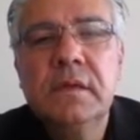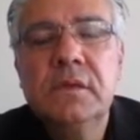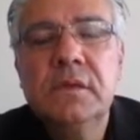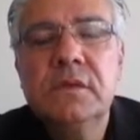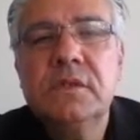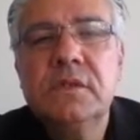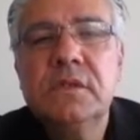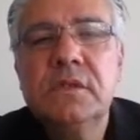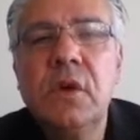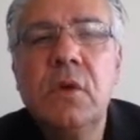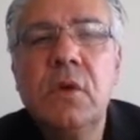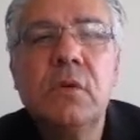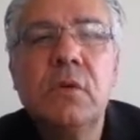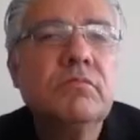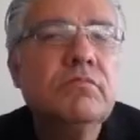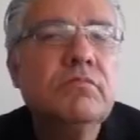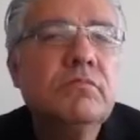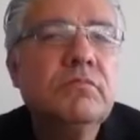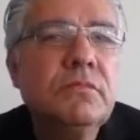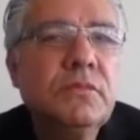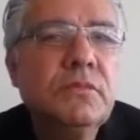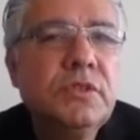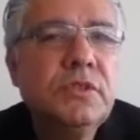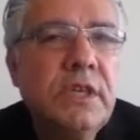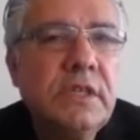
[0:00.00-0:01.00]

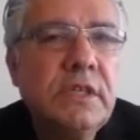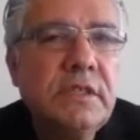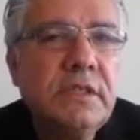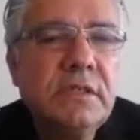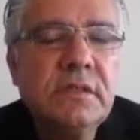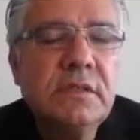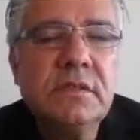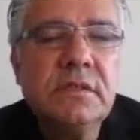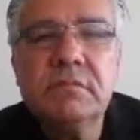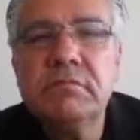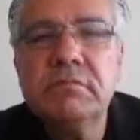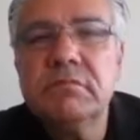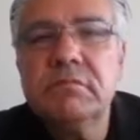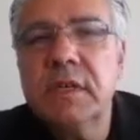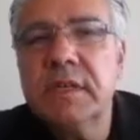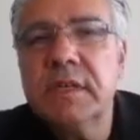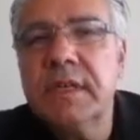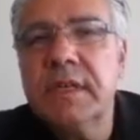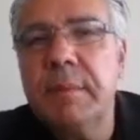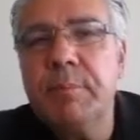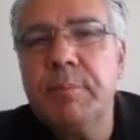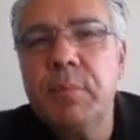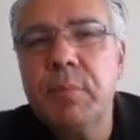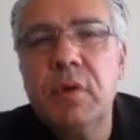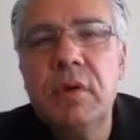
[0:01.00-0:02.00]
So just a
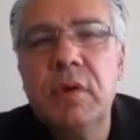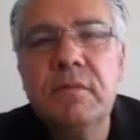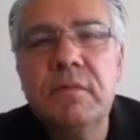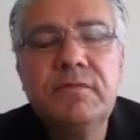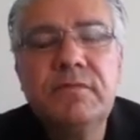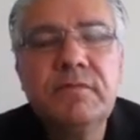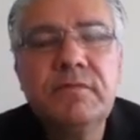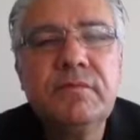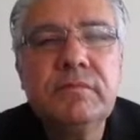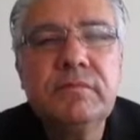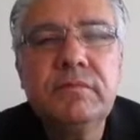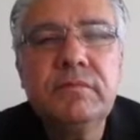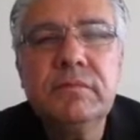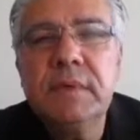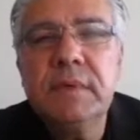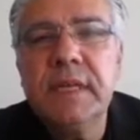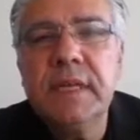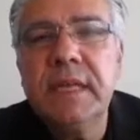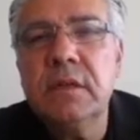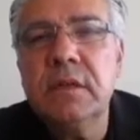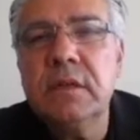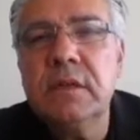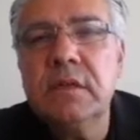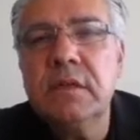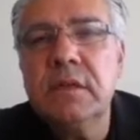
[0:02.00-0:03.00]
couple of
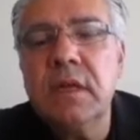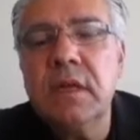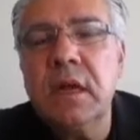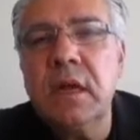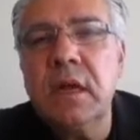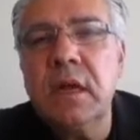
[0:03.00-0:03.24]
little